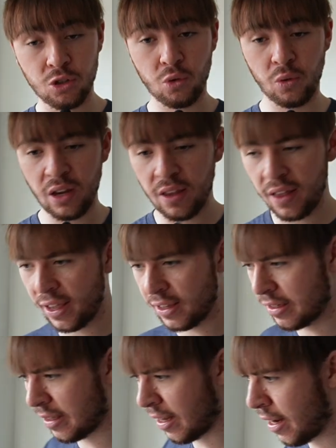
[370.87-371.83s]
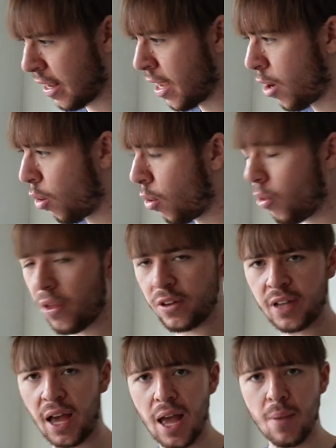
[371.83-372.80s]
you realize that all the
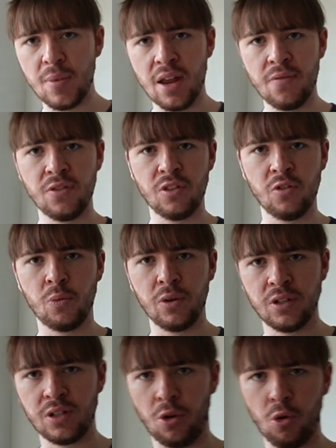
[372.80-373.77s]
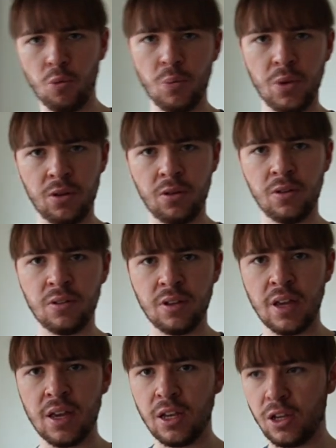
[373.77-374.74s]
time and effort that you've put into Hope build,
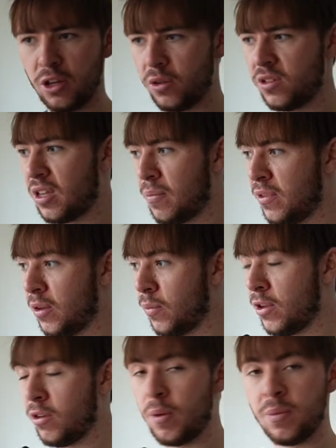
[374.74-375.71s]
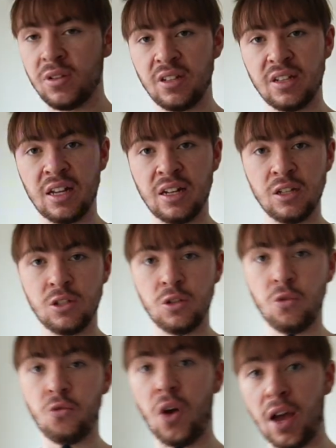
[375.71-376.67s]
something where you're able to get
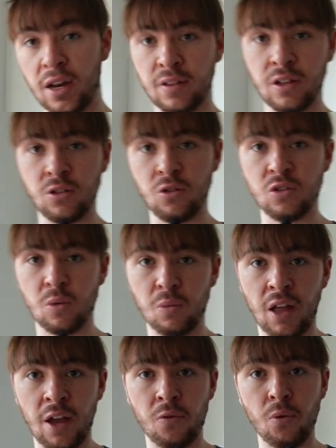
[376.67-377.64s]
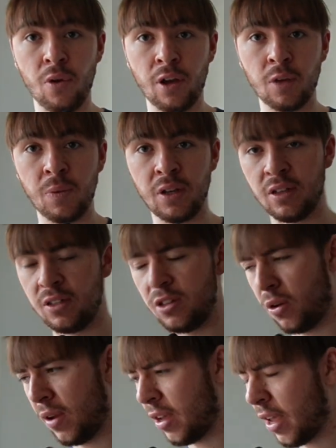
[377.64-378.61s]
into finally do some live work, because,
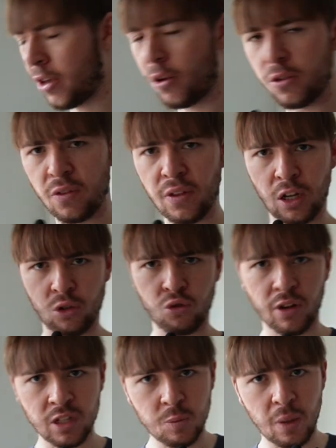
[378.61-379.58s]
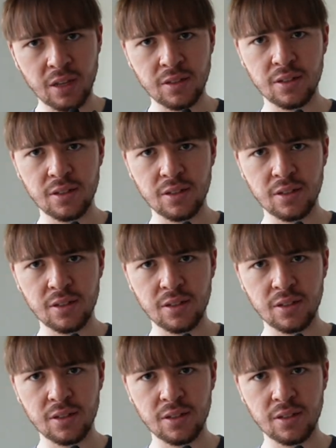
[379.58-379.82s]
it goes on like a trust-based